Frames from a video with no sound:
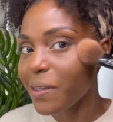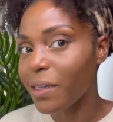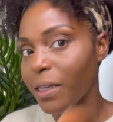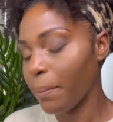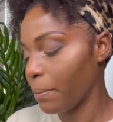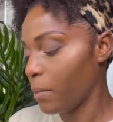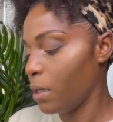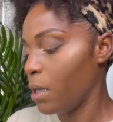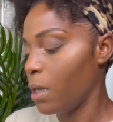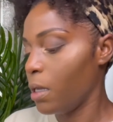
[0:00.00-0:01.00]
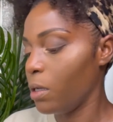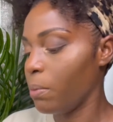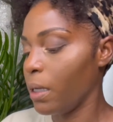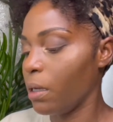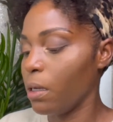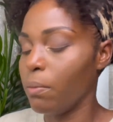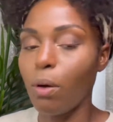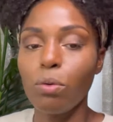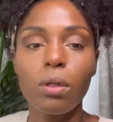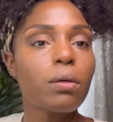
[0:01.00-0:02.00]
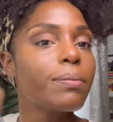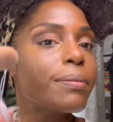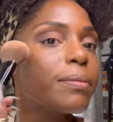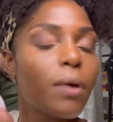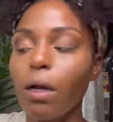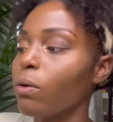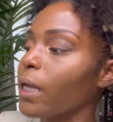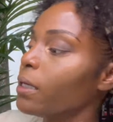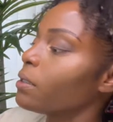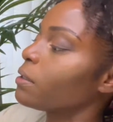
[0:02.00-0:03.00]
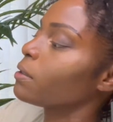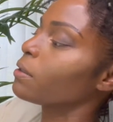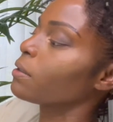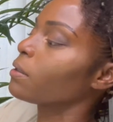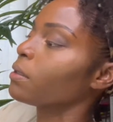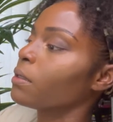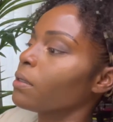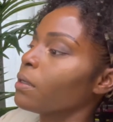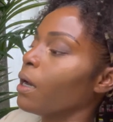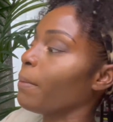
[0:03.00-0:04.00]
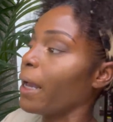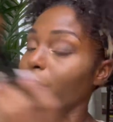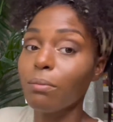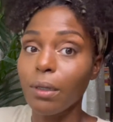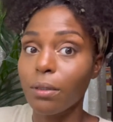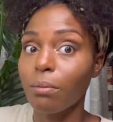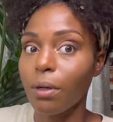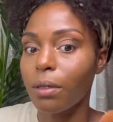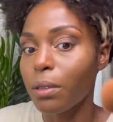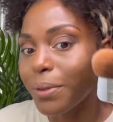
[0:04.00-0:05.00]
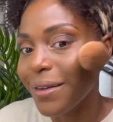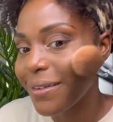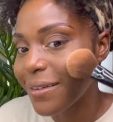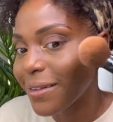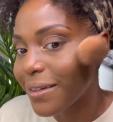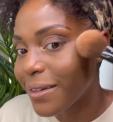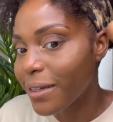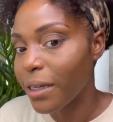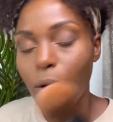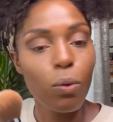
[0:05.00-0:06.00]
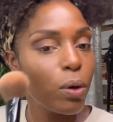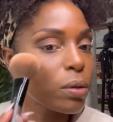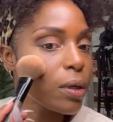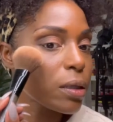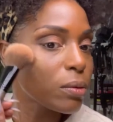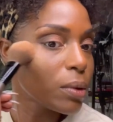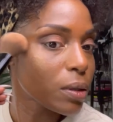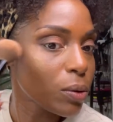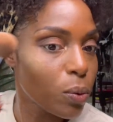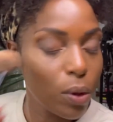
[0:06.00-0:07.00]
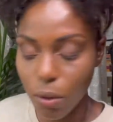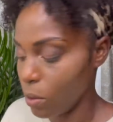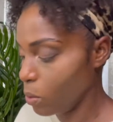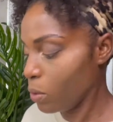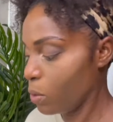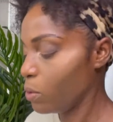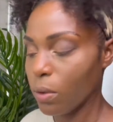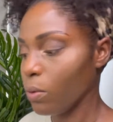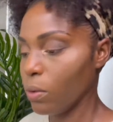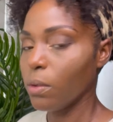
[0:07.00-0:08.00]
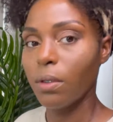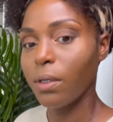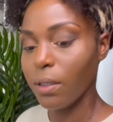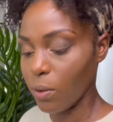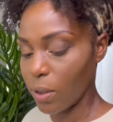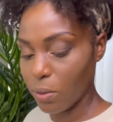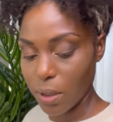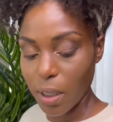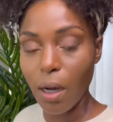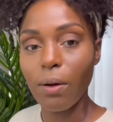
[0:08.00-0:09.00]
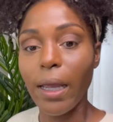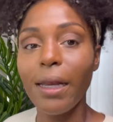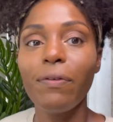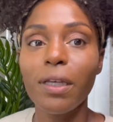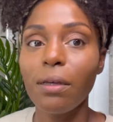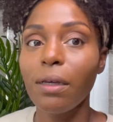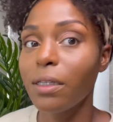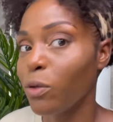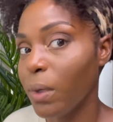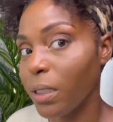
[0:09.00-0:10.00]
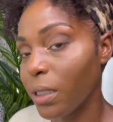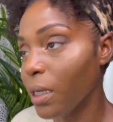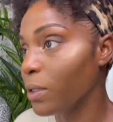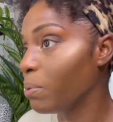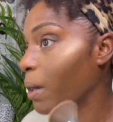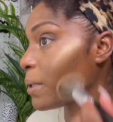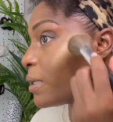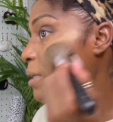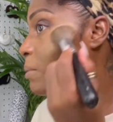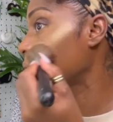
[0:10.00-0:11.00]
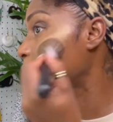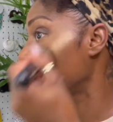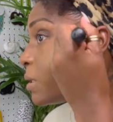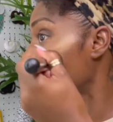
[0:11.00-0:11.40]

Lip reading: Yep, a little bit, both. I'll go like this. I might have too much because I'm trying to show you. Woo, that's too much. Woo. Lord knows. Okay, and if it's too much, you probably can't tell, but it's too much.